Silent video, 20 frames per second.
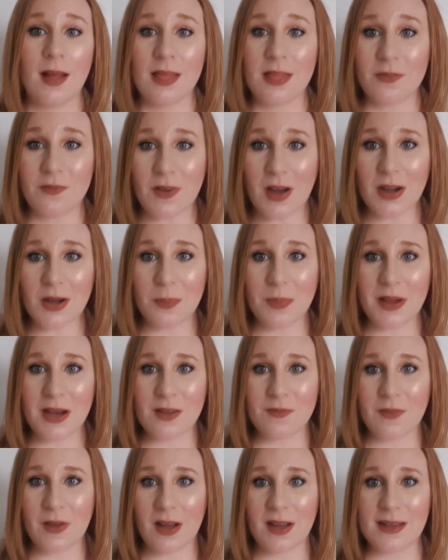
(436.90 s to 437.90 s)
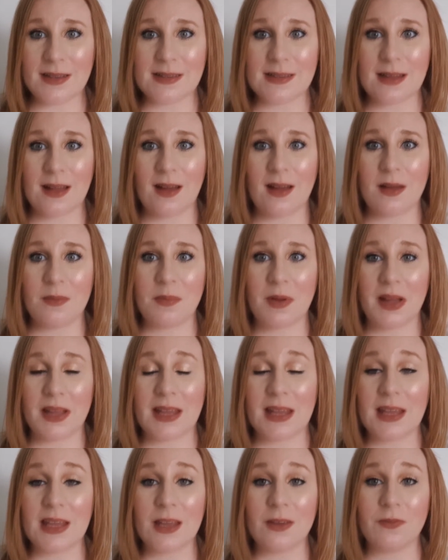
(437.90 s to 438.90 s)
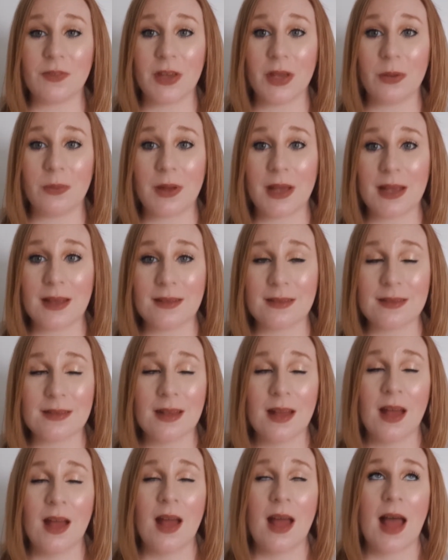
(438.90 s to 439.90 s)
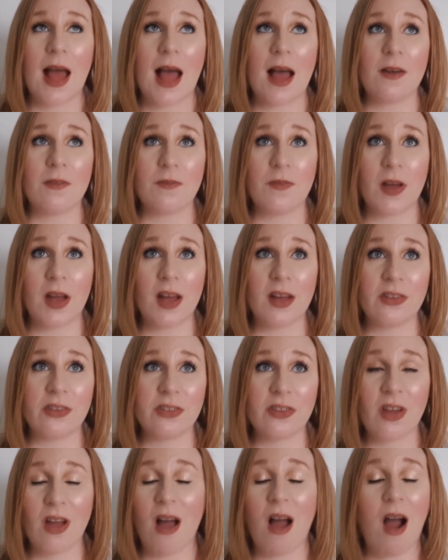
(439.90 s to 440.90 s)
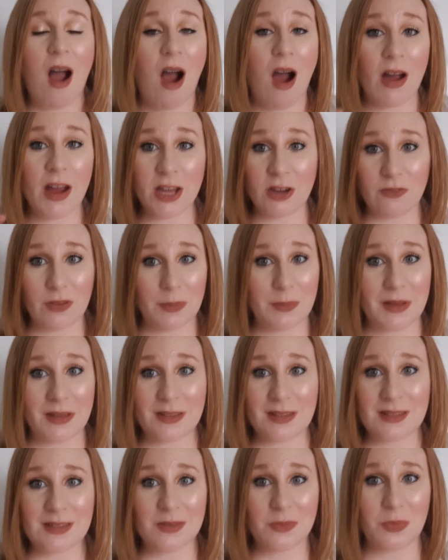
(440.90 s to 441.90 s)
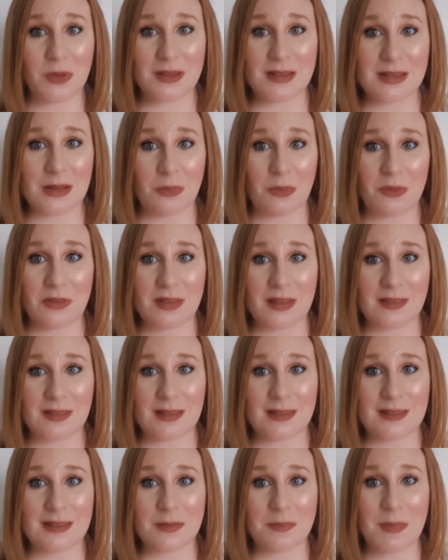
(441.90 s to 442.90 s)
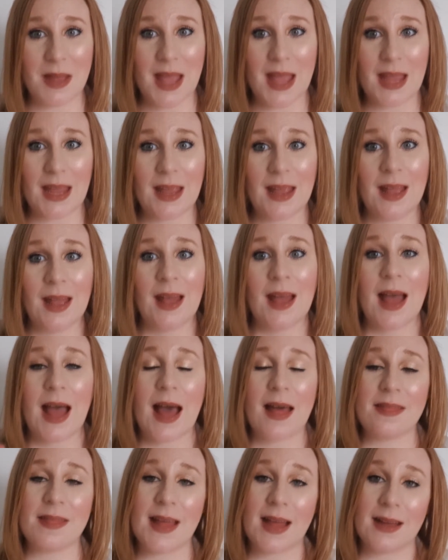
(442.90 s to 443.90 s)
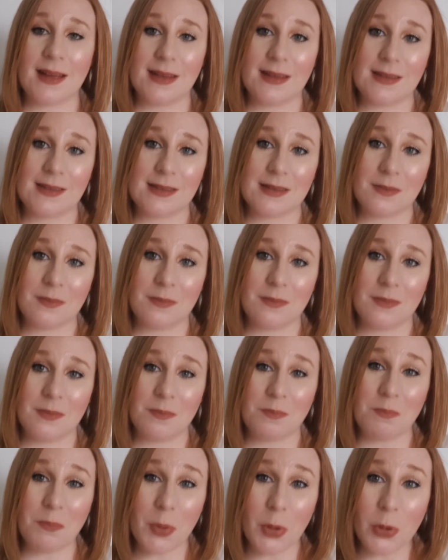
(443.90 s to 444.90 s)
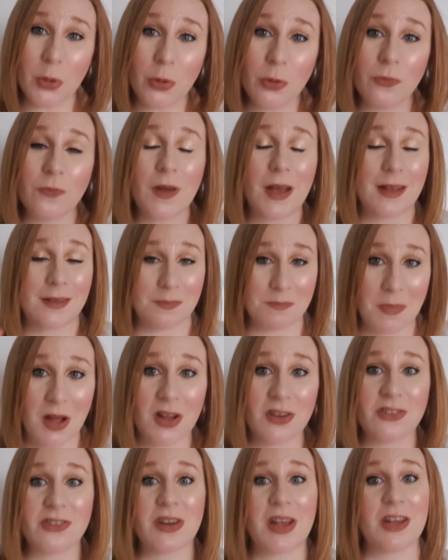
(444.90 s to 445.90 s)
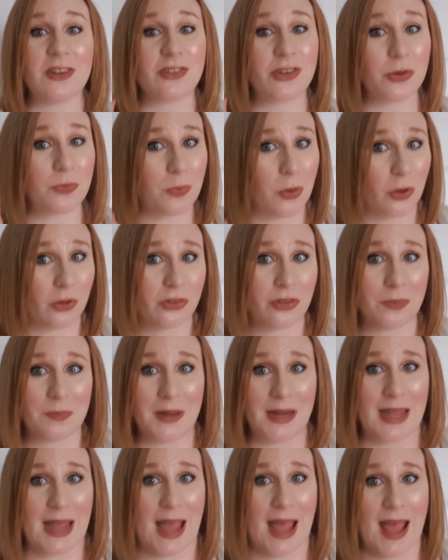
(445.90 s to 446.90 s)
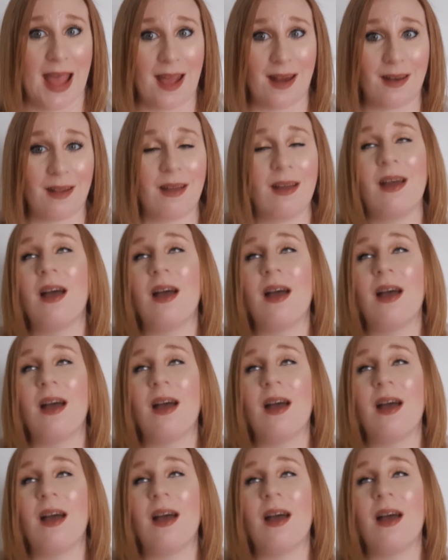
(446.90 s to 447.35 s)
The final bit of advice I can give you is, at first I grimaced when someone said this to me, and that is, move as much as you possibly can.